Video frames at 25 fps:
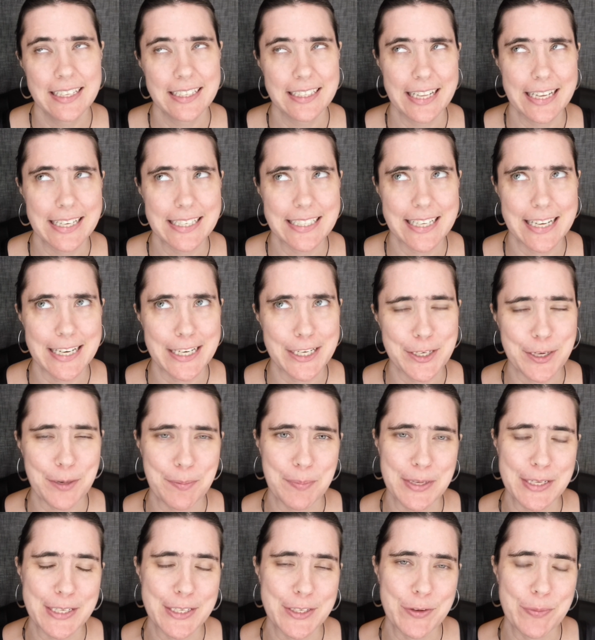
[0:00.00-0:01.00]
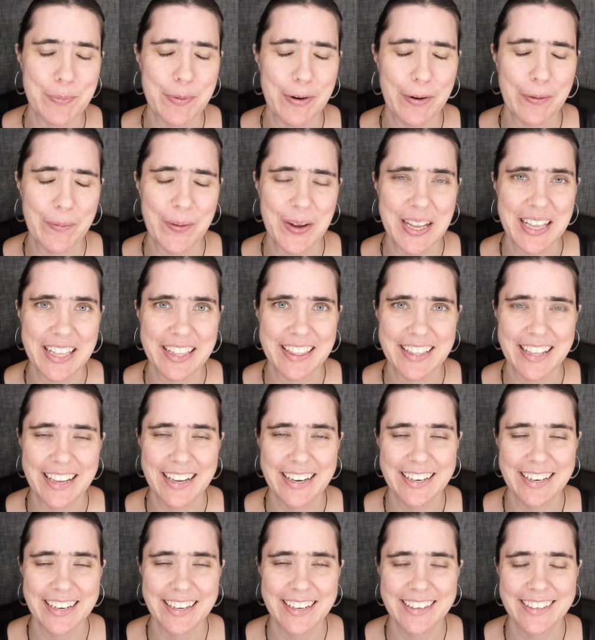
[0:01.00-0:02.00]
Unless they ship it super quick,
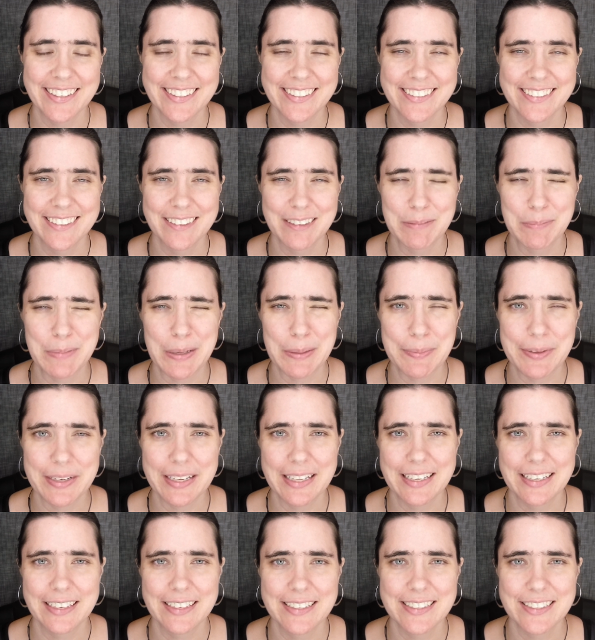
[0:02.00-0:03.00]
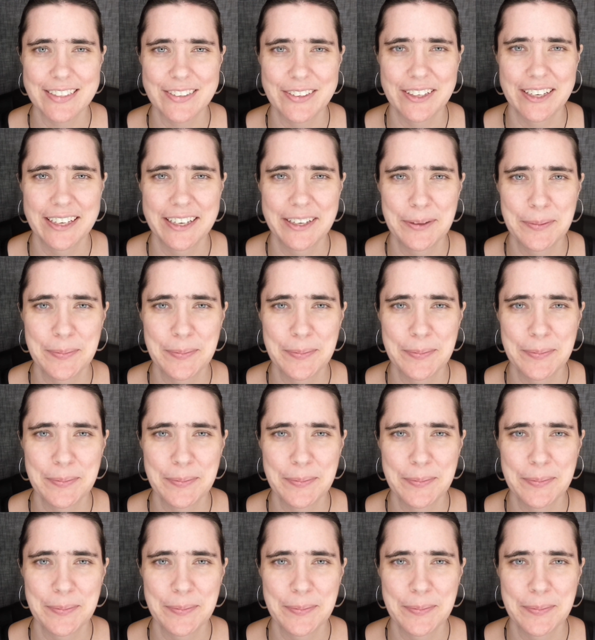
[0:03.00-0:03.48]
then maybe a little sooner.